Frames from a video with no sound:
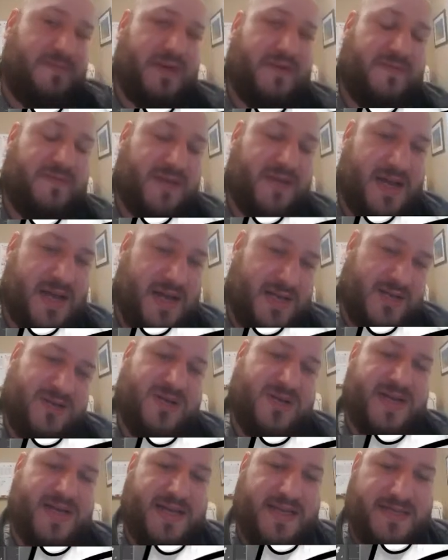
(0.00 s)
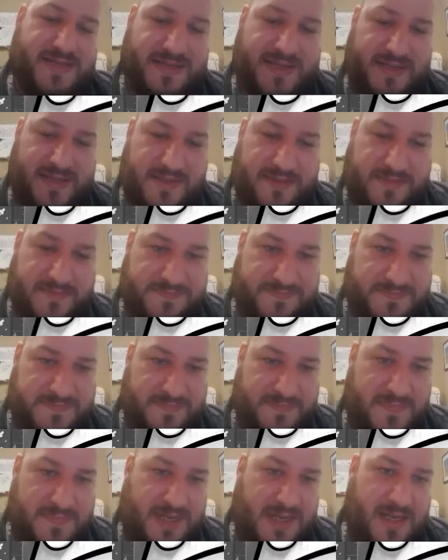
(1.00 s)
bit of contrast,
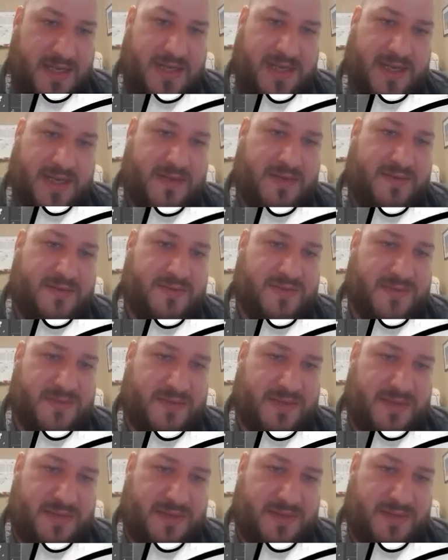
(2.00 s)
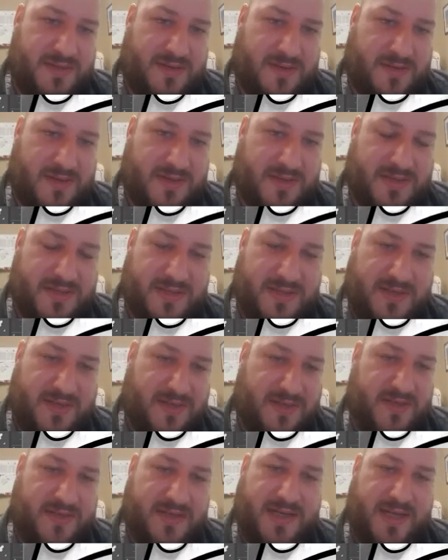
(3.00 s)
getting those darks
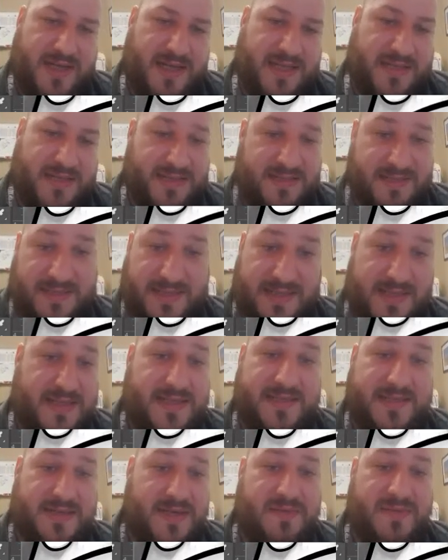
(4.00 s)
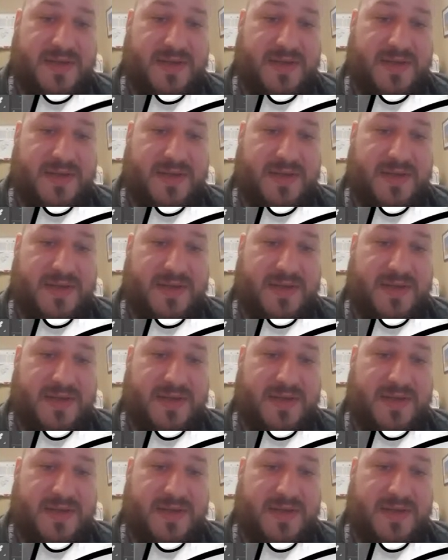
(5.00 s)
dark, and since this is going to